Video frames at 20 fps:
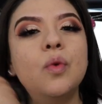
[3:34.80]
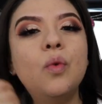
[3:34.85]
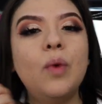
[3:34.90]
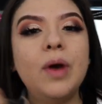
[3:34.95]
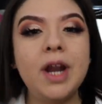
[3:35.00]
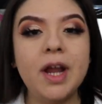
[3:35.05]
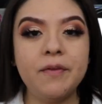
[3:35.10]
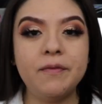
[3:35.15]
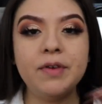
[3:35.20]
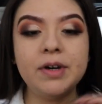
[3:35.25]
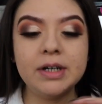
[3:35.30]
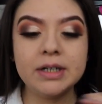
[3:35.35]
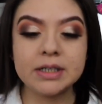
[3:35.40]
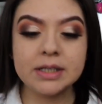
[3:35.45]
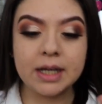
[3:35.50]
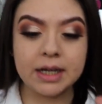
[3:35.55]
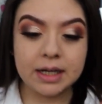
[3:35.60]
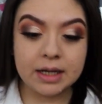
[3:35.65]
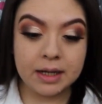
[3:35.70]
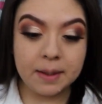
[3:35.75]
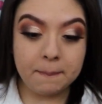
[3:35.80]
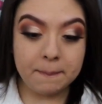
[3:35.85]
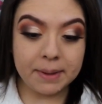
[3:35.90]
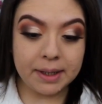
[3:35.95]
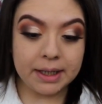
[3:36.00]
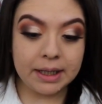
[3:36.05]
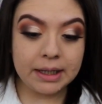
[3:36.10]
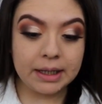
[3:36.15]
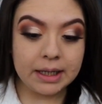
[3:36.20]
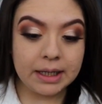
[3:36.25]
whenever it's like
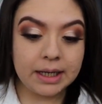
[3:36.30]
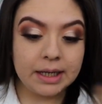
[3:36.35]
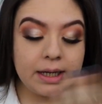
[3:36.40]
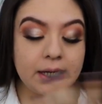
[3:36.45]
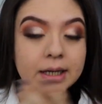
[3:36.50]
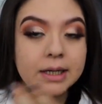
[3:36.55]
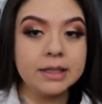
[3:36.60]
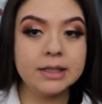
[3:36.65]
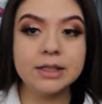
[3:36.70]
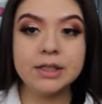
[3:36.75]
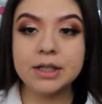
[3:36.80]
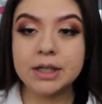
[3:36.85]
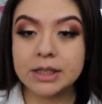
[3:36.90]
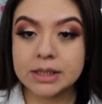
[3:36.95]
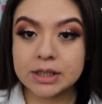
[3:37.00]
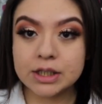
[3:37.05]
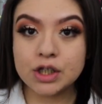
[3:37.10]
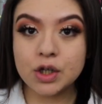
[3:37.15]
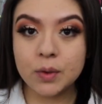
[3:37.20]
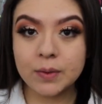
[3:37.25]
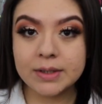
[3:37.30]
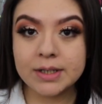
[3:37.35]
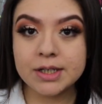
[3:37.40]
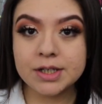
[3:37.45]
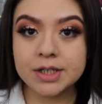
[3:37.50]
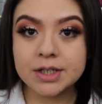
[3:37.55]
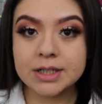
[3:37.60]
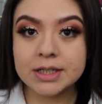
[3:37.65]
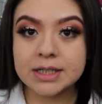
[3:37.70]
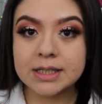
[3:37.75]
completely soaked
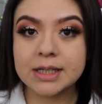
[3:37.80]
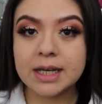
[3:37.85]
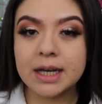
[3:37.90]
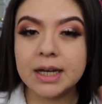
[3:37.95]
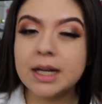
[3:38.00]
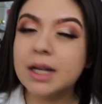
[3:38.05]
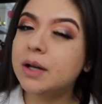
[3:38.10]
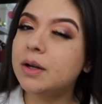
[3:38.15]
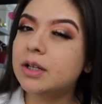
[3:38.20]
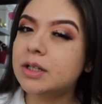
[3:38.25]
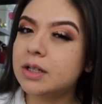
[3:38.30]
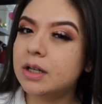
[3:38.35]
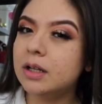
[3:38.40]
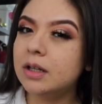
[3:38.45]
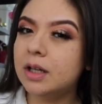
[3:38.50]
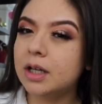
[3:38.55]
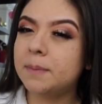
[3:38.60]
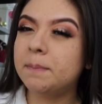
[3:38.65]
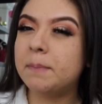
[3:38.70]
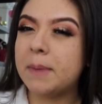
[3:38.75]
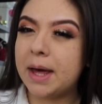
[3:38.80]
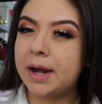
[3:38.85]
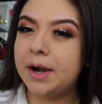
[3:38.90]
in your skin, it's gonna look